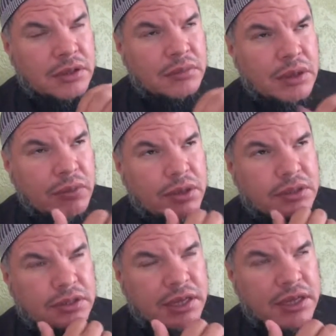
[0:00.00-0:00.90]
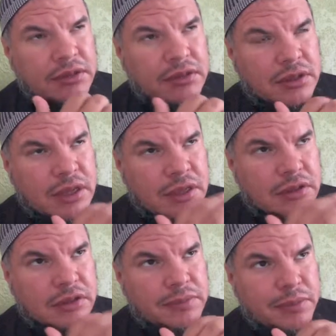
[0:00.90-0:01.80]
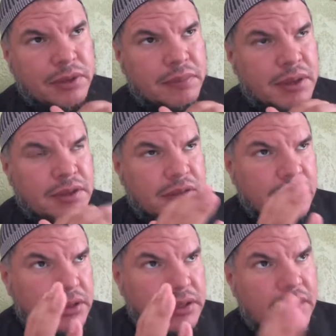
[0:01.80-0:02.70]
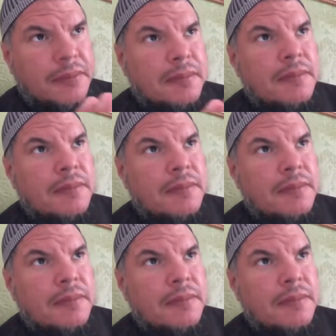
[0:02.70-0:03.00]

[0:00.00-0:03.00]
But I wanted to end at this point because I think that